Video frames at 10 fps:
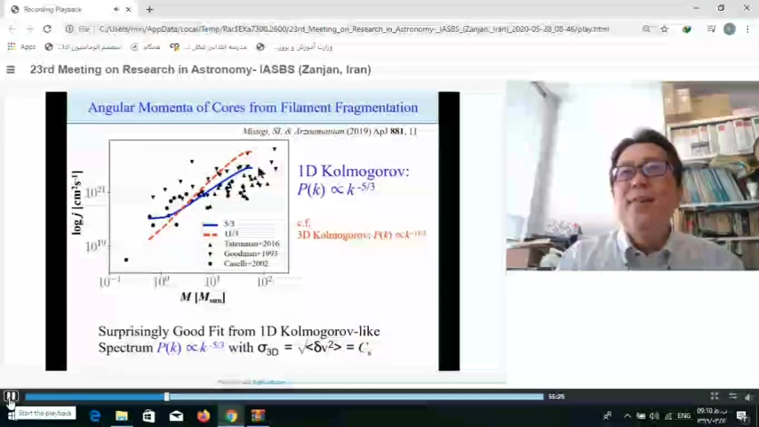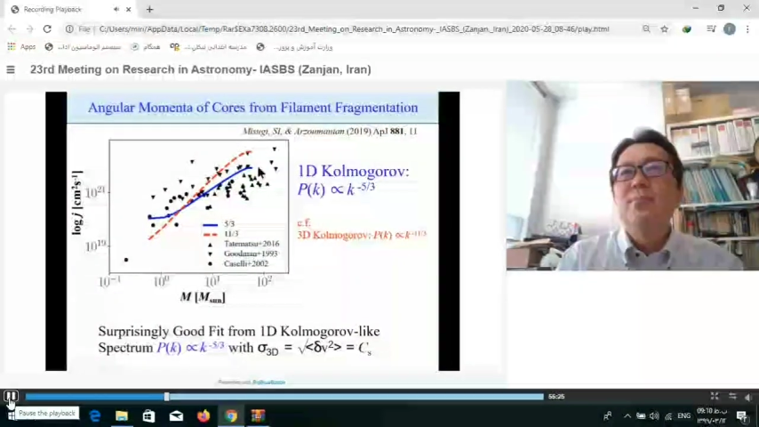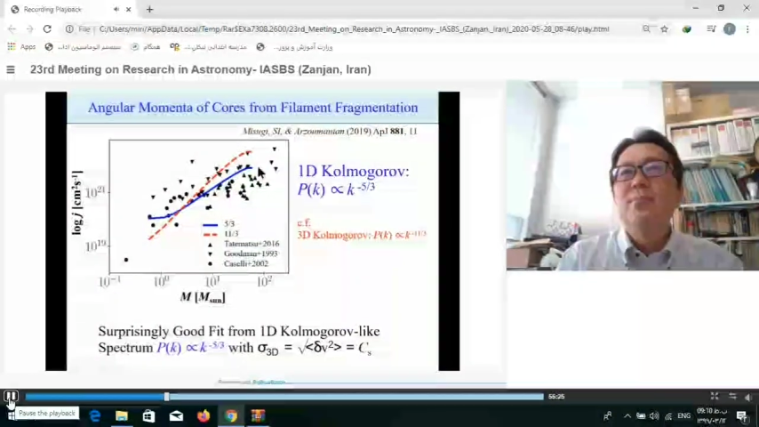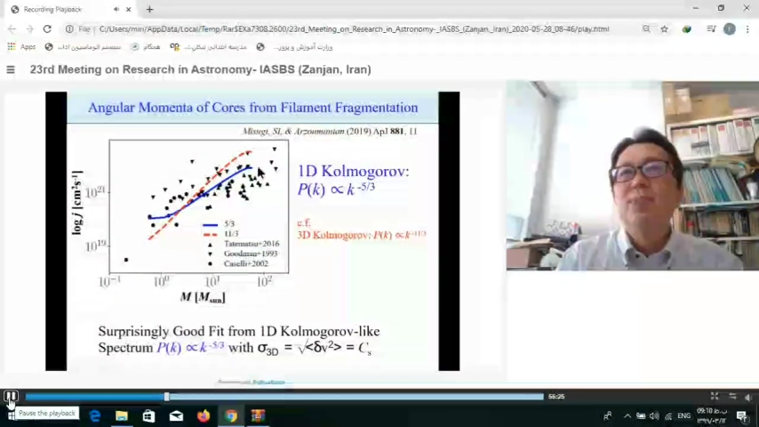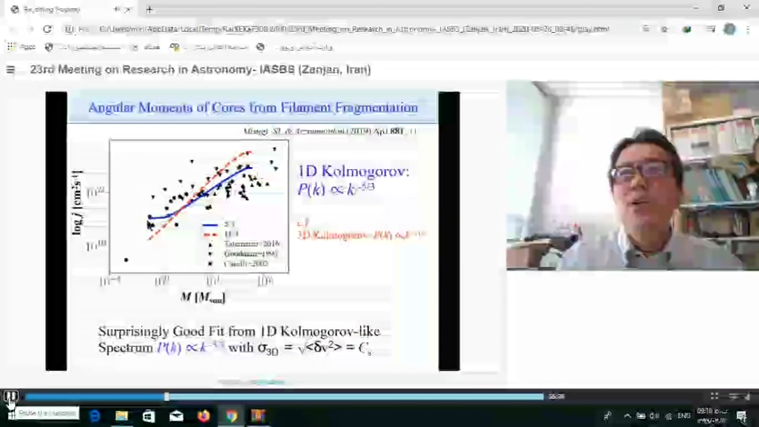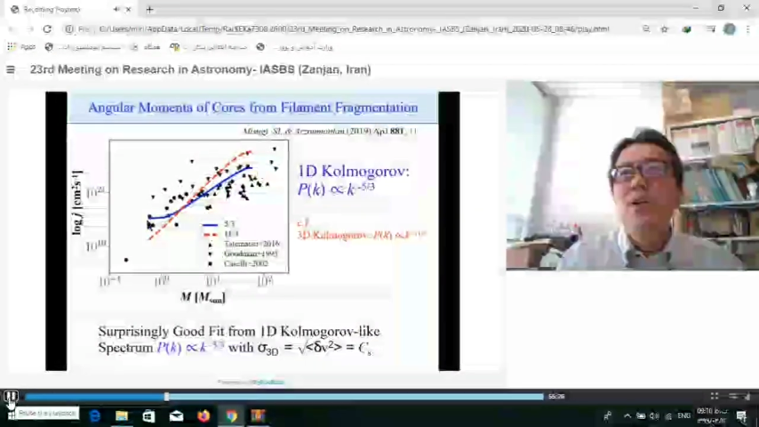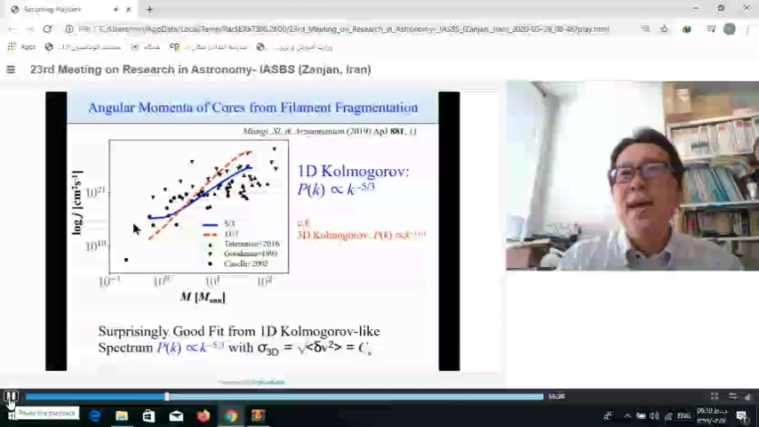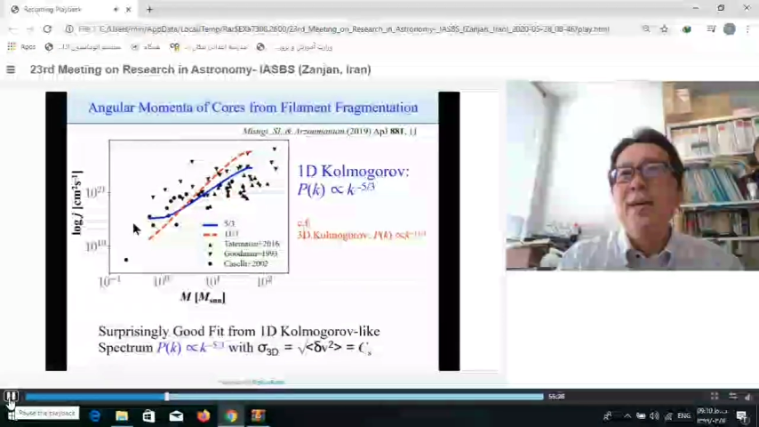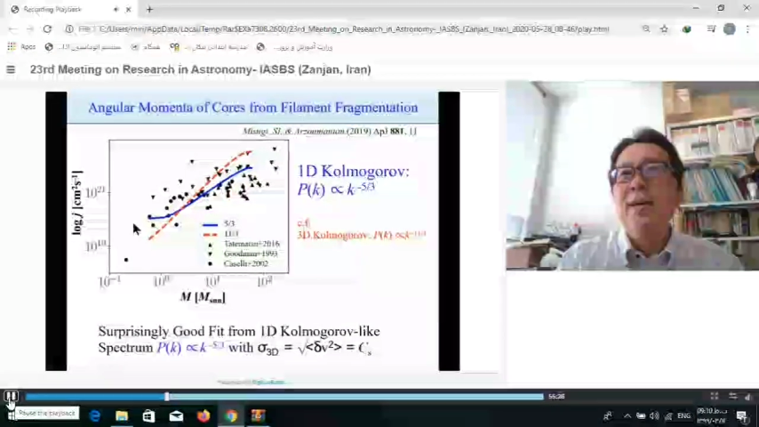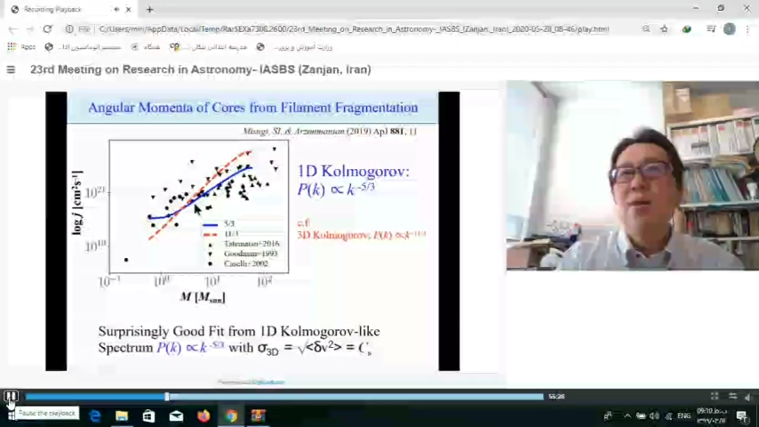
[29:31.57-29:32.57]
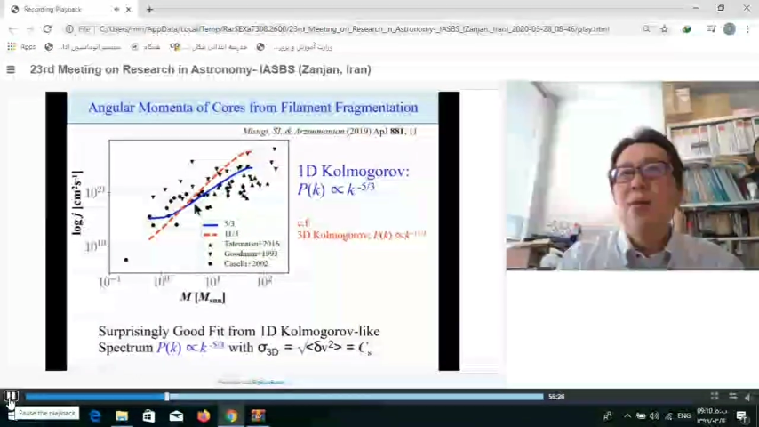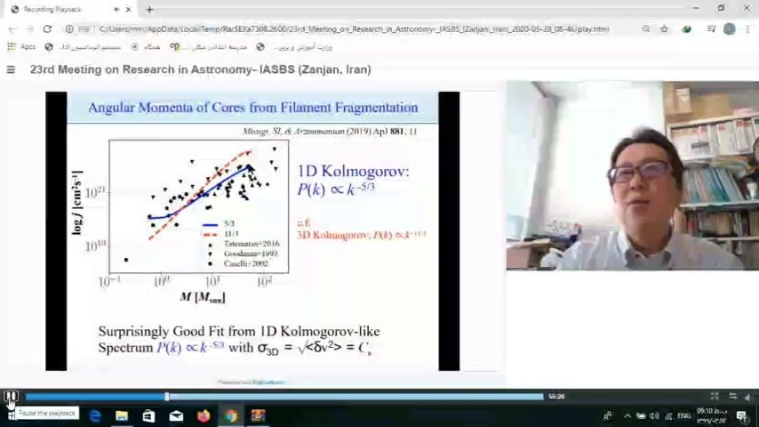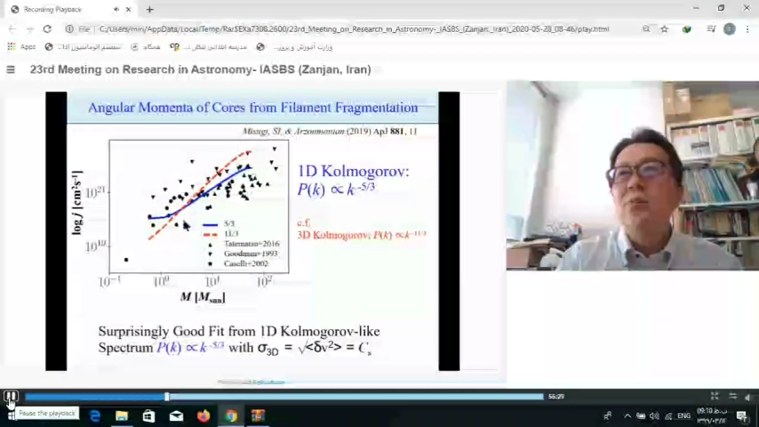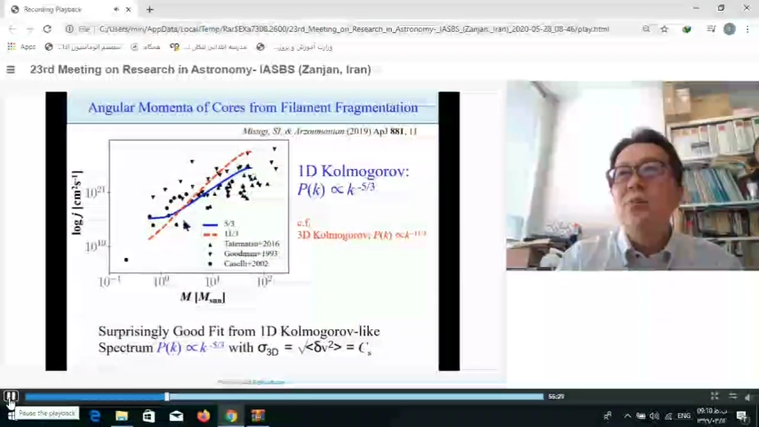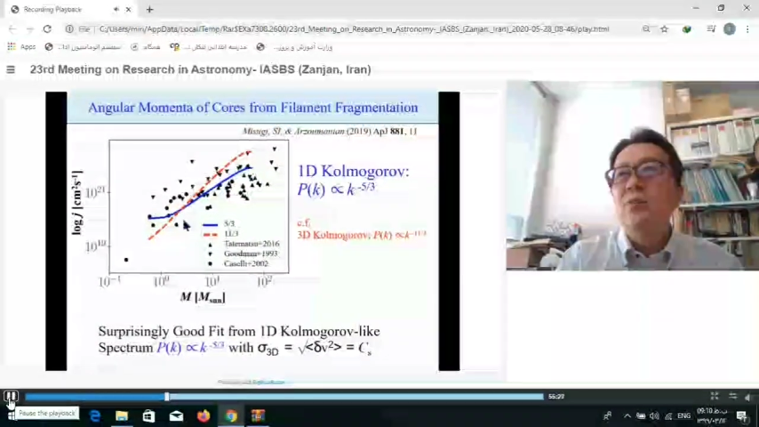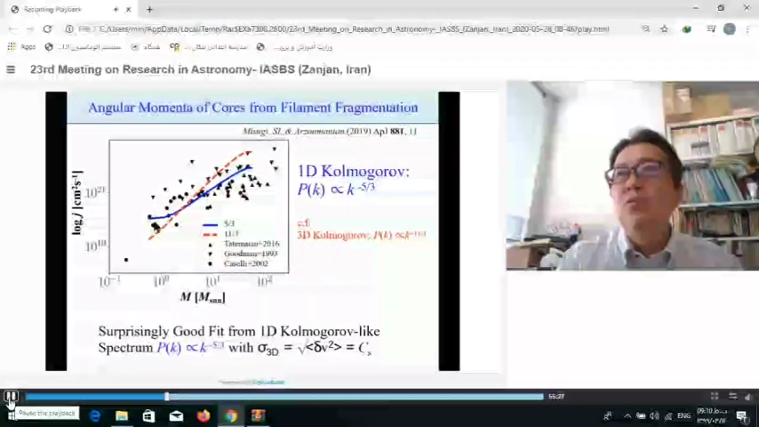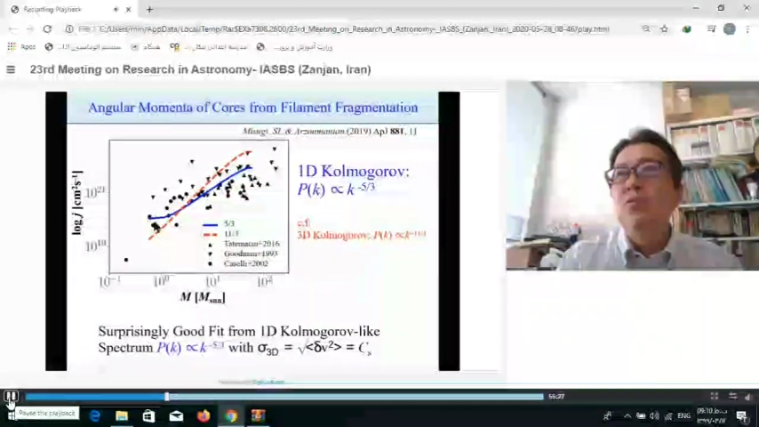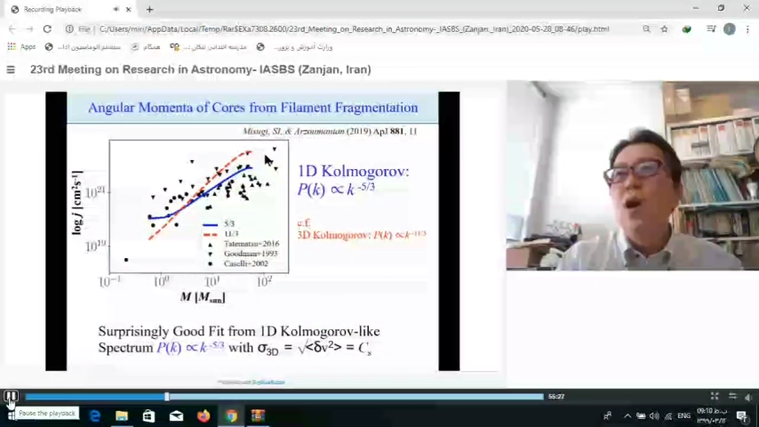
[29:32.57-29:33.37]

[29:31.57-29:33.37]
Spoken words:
blue line corresponds to